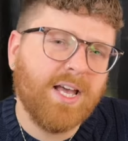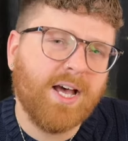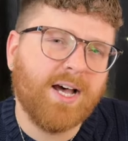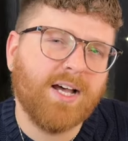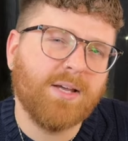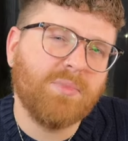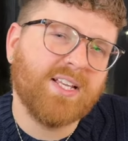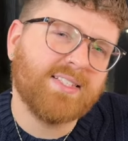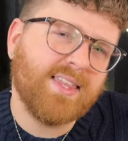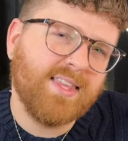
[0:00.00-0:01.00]
uh,
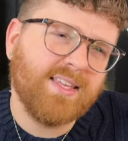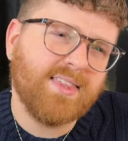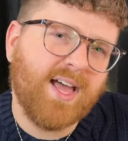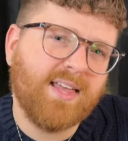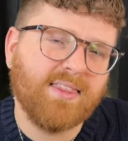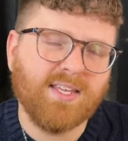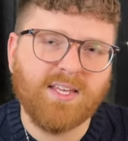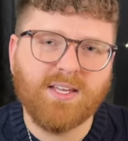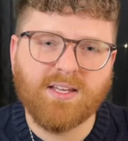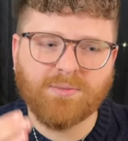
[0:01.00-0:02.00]
because I think that
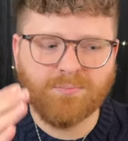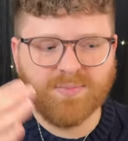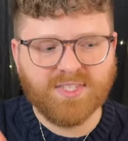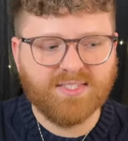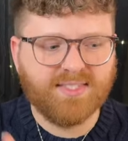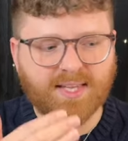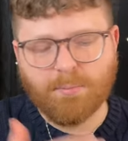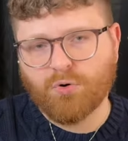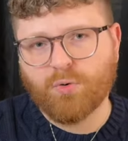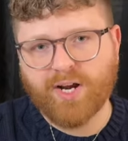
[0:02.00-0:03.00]
the
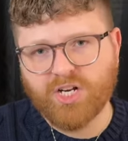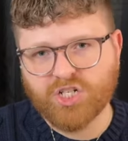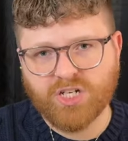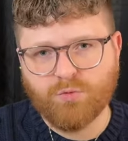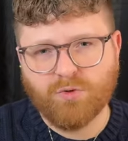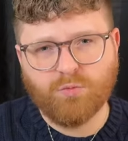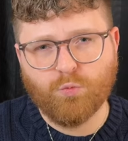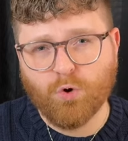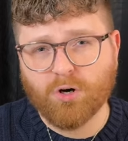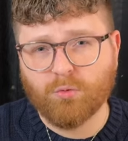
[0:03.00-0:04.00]
separation would
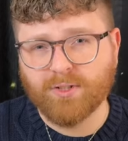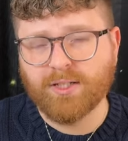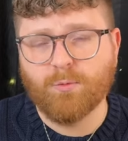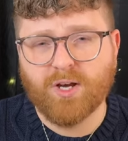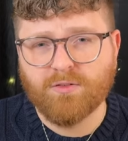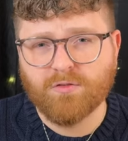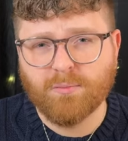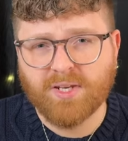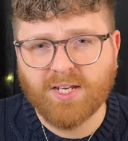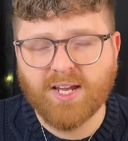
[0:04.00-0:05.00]
work really well for
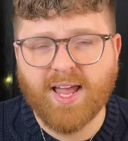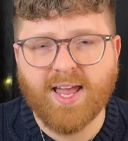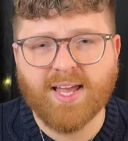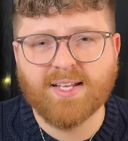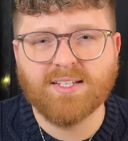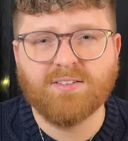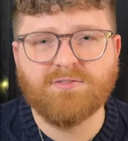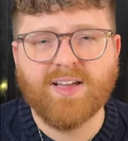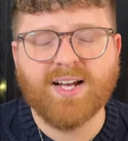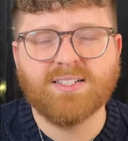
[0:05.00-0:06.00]
me. And in
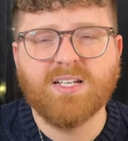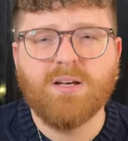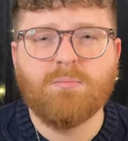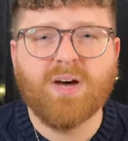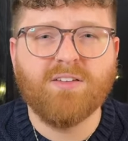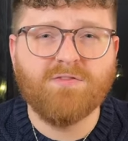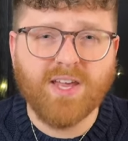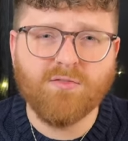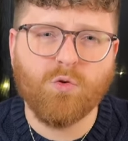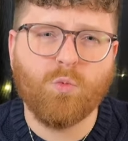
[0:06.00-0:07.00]
fact, my
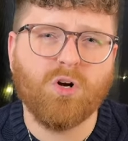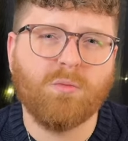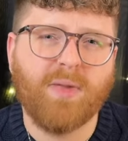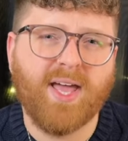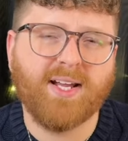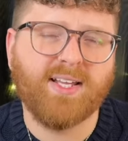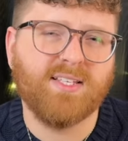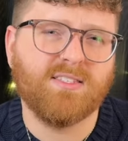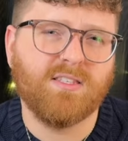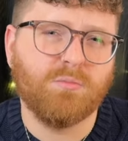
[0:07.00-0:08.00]
favorite work bag
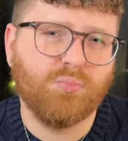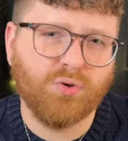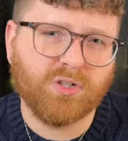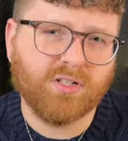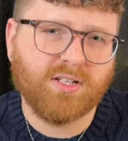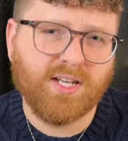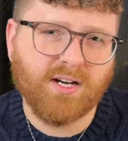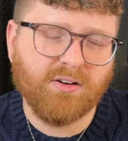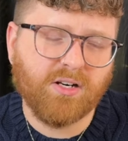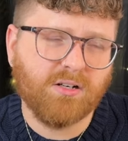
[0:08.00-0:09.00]
is the Brooke
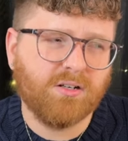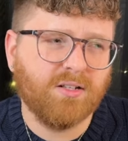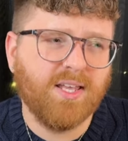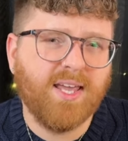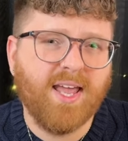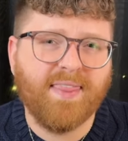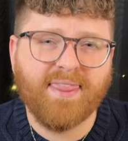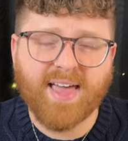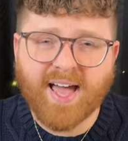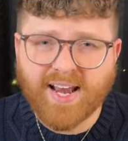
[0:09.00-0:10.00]
carryall, and
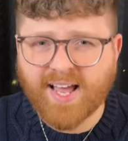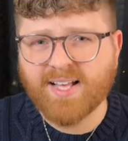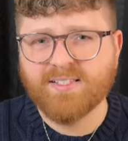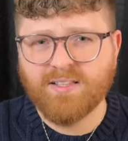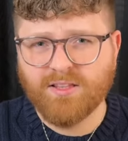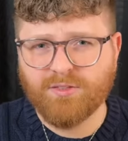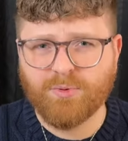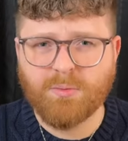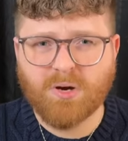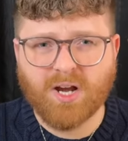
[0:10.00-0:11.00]
that has the
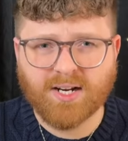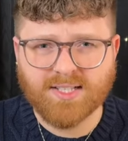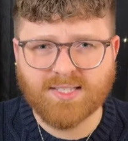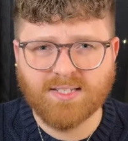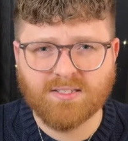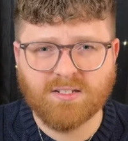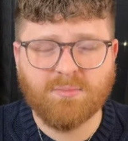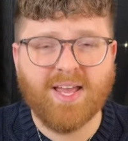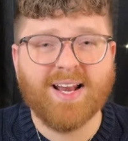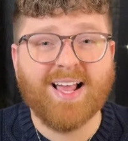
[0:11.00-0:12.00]
three pocket system,
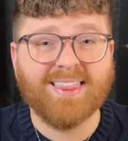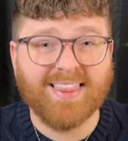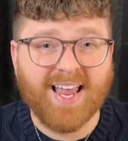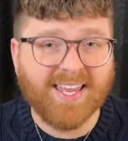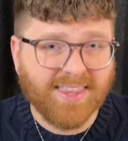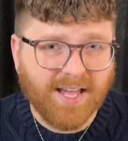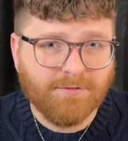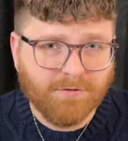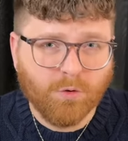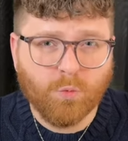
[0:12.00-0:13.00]
and I like that
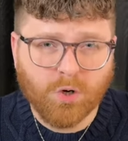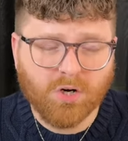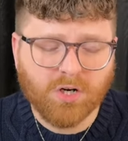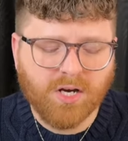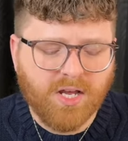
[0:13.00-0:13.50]
for work.